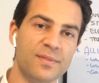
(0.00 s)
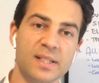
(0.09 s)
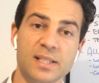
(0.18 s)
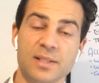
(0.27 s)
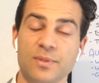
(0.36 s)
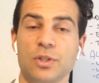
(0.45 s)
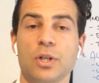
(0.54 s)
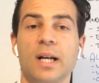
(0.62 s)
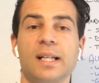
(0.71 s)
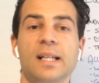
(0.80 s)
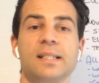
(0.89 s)
the defences of the
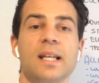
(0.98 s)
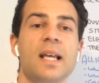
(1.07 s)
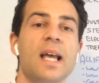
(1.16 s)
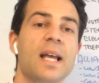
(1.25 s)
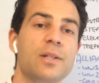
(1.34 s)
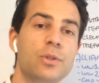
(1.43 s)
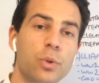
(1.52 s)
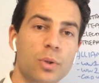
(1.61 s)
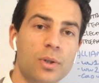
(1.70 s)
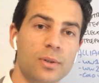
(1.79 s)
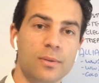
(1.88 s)
Chinese and
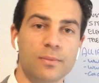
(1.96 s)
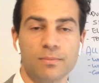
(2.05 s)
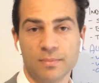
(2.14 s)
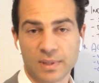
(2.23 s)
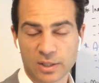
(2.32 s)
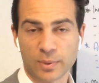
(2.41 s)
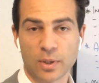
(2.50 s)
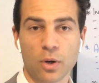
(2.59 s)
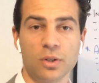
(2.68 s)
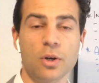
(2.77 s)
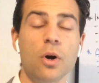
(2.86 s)
that's when
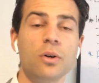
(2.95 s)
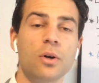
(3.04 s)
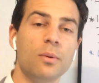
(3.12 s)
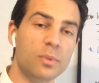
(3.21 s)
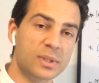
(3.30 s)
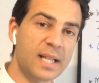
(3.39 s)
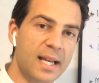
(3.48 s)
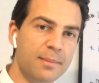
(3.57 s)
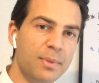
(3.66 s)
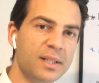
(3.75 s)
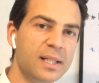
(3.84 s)
Hong Kong was
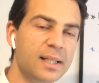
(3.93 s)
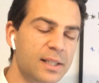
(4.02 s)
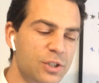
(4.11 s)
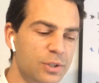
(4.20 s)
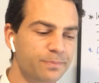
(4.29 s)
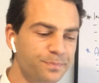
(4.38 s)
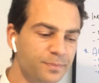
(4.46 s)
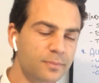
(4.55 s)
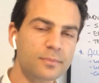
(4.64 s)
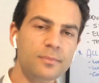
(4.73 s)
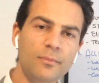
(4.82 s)
taken by the English.
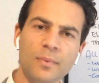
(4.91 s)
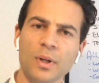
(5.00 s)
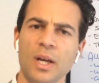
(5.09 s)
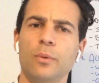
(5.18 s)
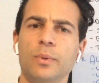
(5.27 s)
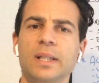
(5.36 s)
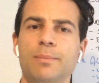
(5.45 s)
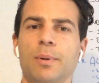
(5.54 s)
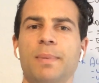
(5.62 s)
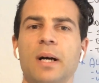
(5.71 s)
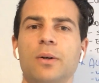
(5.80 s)
It really
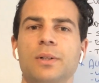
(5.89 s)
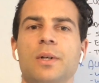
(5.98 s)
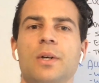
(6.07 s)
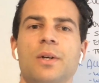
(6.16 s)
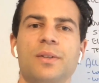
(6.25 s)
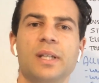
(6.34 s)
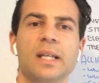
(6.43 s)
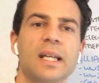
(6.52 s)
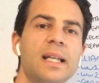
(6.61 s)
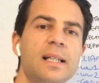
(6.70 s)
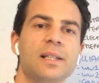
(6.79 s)
propelled the
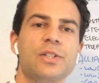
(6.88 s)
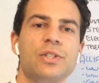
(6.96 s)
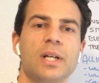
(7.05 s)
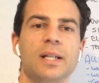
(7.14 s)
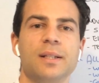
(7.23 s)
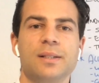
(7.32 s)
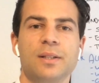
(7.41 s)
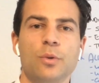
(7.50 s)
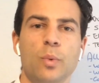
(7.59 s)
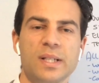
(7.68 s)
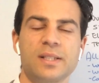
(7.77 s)
English and
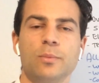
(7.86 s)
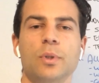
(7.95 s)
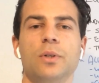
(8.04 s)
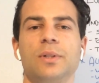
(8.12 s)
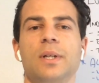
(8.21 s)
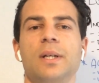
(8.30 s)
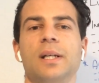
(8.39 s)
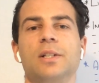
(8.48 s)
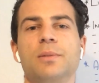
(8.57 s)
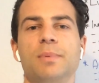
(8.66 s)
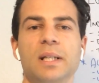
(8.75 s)
the Western world
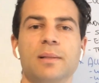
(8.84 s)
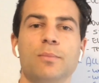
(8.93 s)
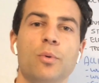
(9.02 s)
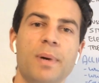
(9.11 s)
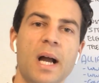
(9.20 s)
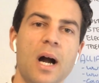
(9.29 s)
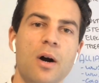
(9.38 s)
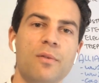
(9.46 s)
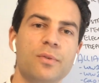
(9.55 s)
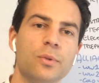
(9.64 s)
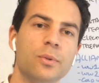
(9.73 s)
into being the more
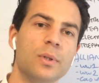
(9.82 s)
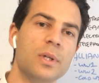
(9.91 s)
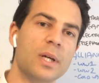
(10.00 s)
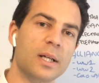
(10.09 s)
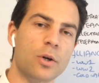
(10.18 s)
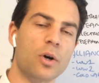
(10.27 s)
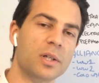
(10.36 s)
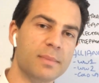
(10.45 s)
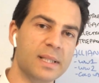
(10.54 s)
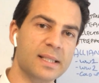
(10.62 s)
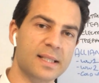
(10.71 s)
powerful
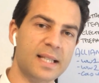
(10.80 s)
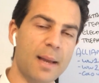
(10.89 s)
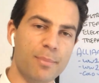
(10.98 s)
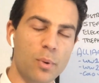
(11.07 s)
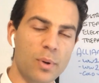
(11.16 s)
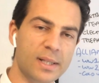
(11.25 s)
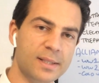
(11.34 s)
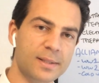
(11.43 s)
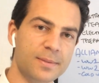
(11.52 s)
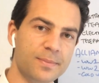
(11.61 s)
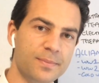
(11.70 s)
economies at that point.